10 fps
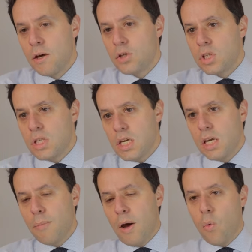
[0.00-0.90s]
just
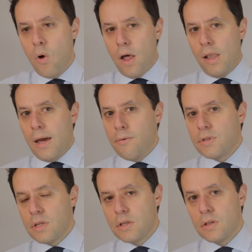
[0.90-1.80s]
thinking about what
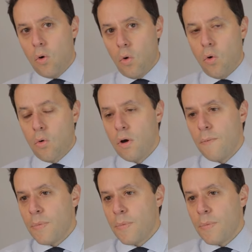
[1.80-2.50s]
allowances or